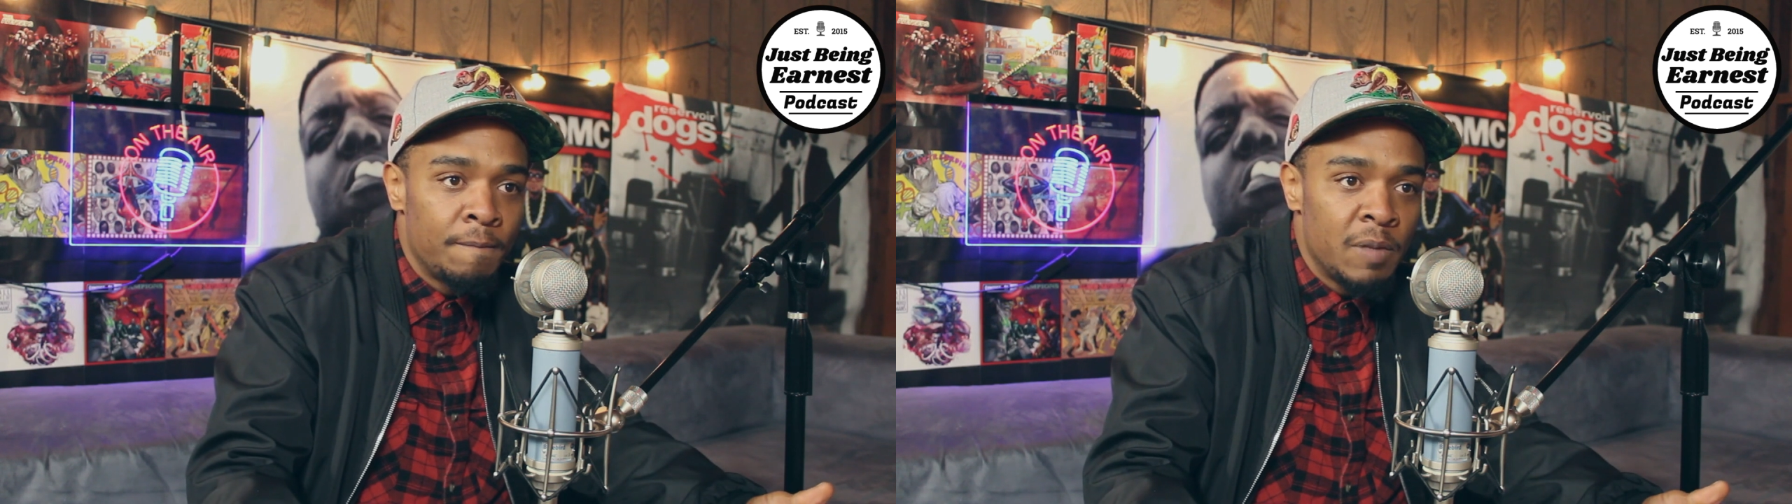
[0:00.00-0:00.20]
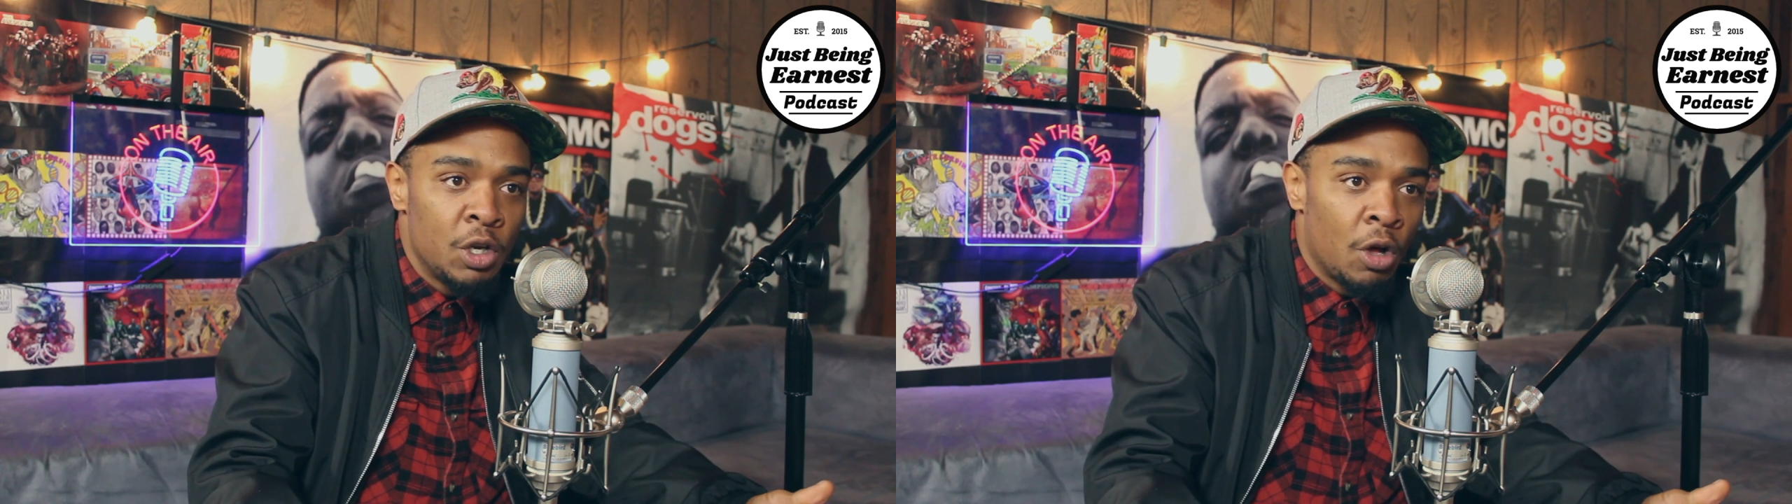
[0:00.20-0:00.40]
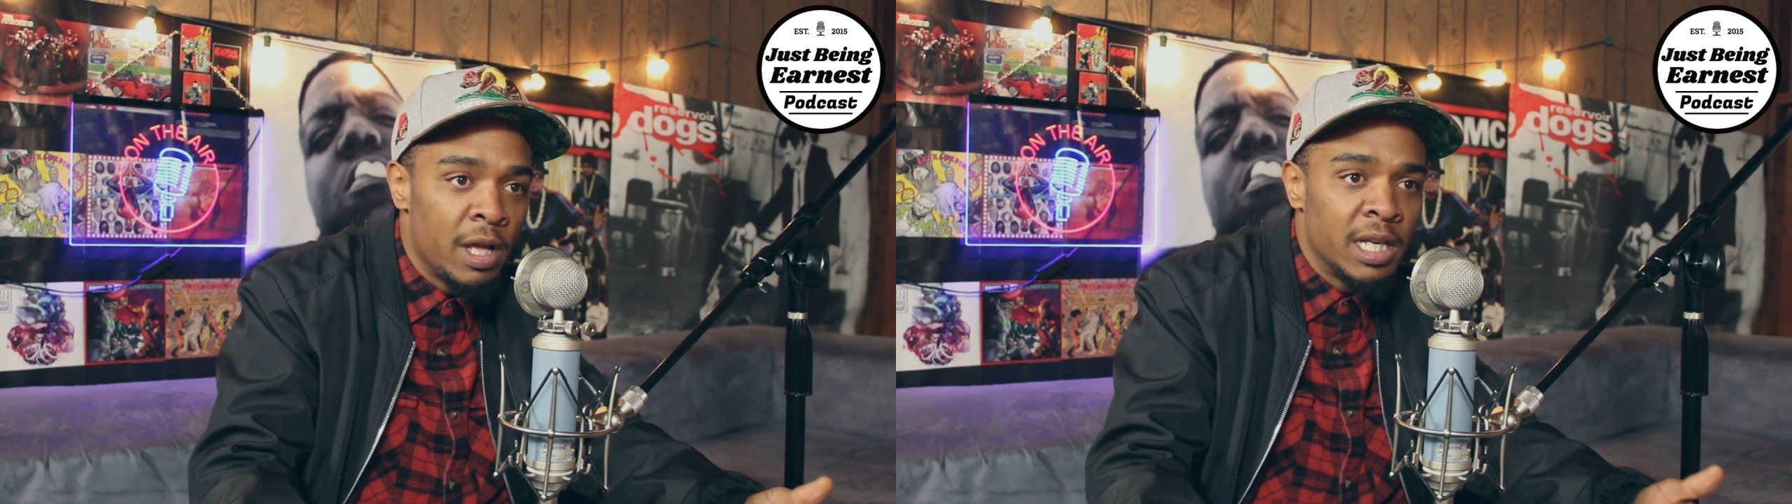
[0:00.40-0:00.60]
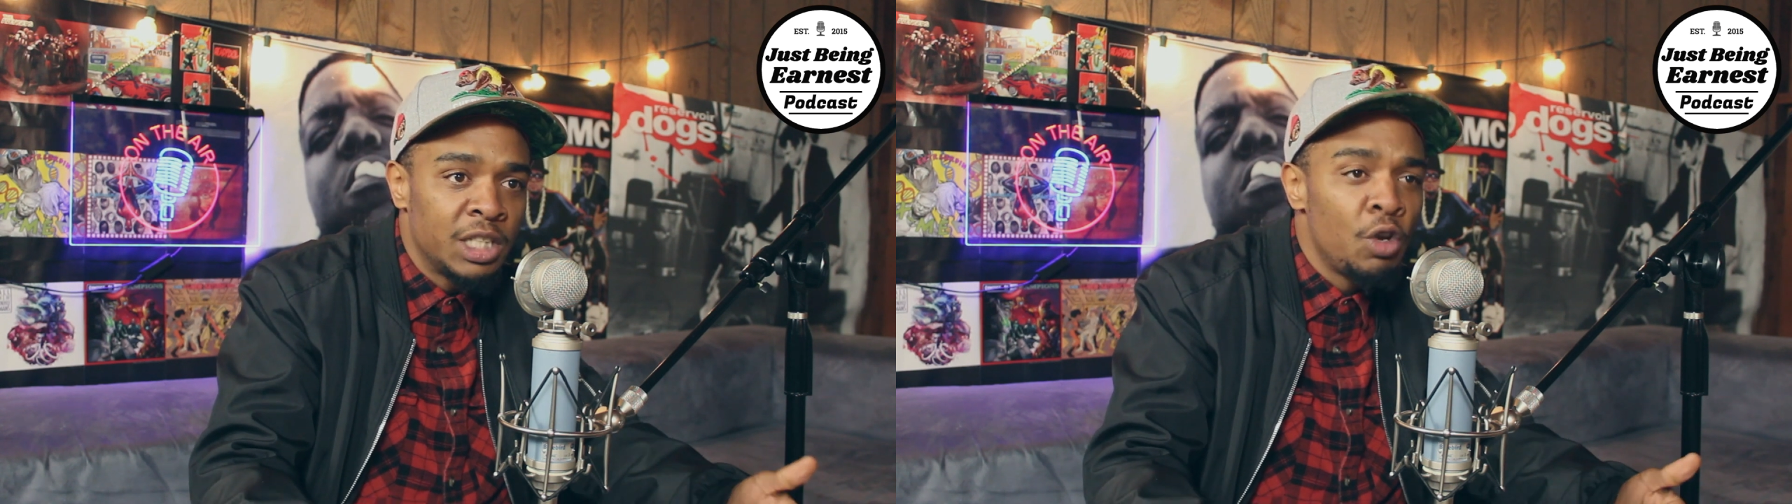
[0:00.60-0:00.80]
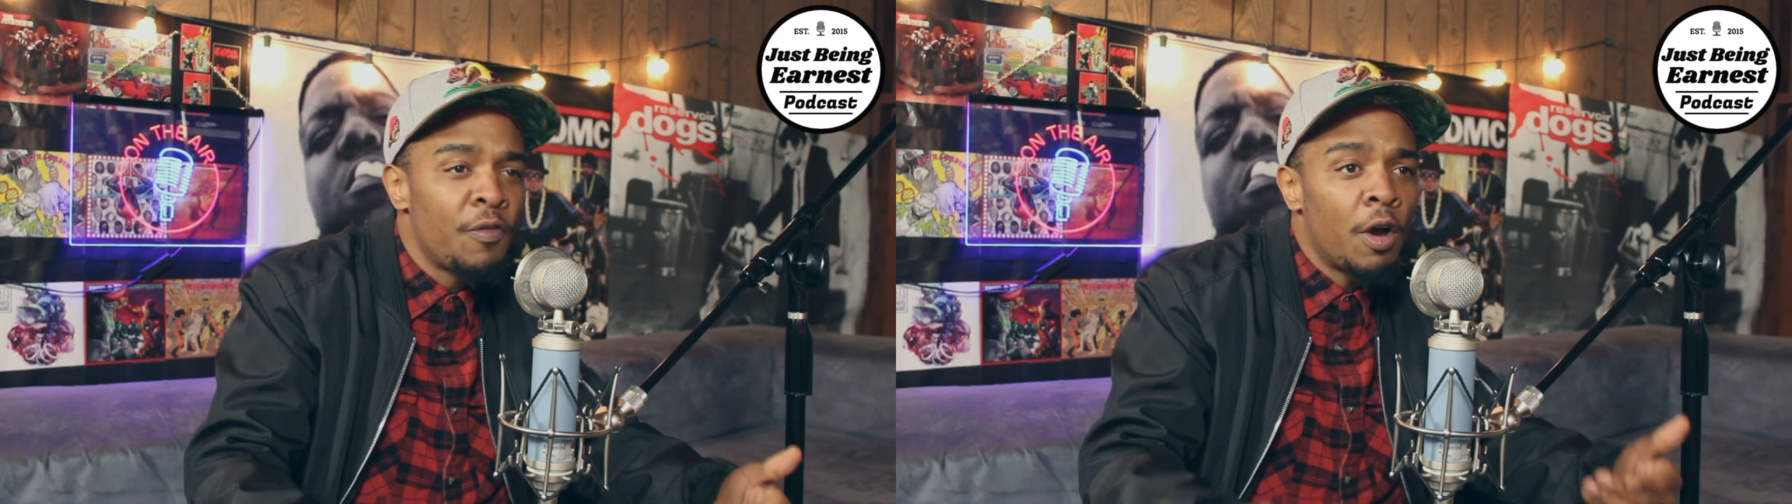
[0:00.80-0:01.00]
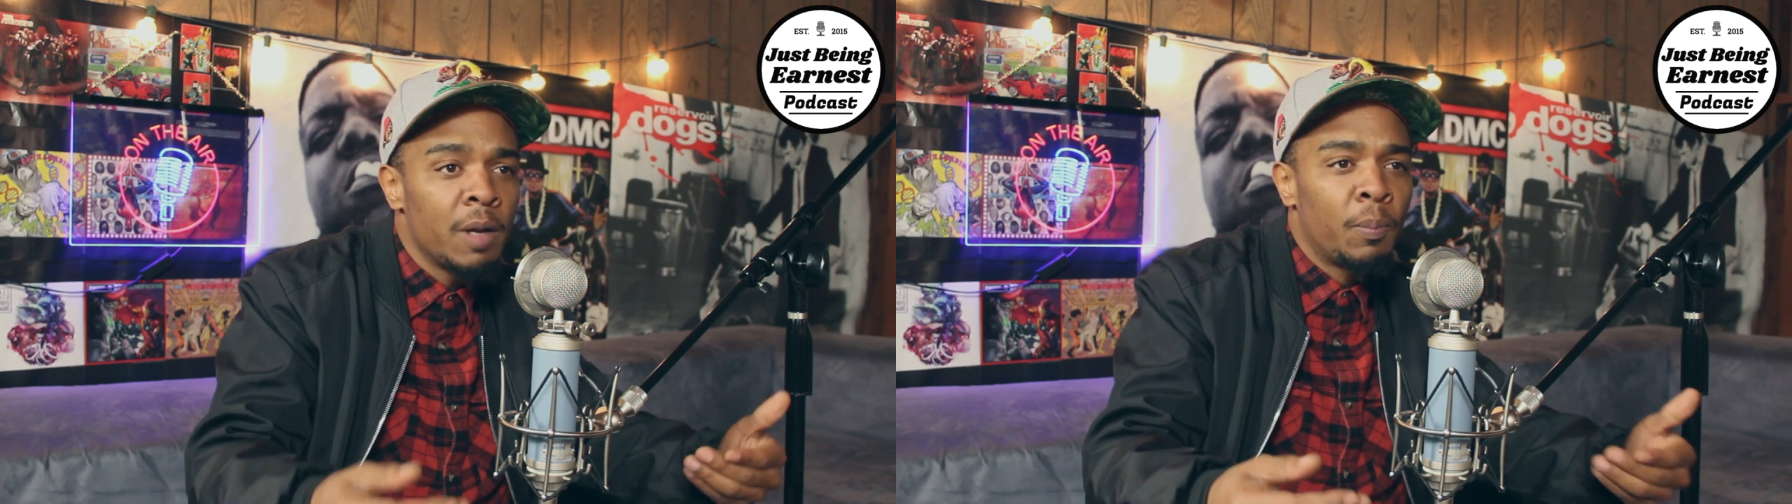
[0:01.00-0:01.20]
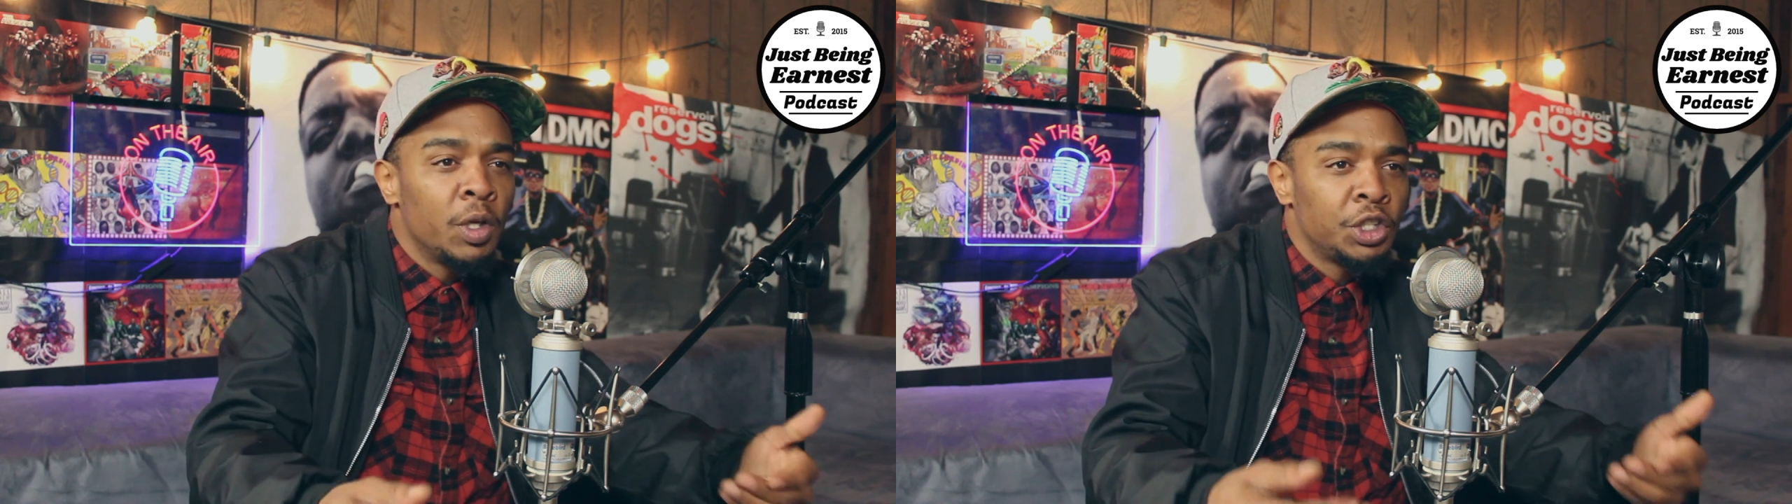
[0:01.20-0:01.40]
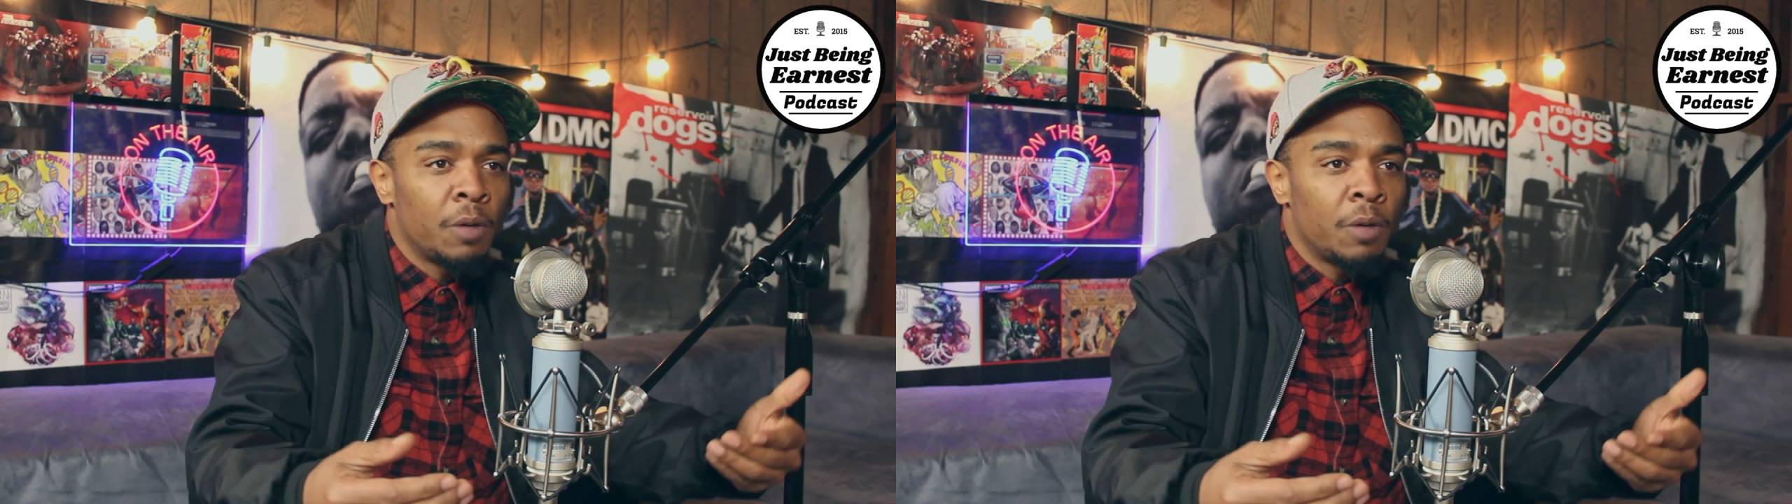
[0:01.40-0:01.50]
Unless you've already put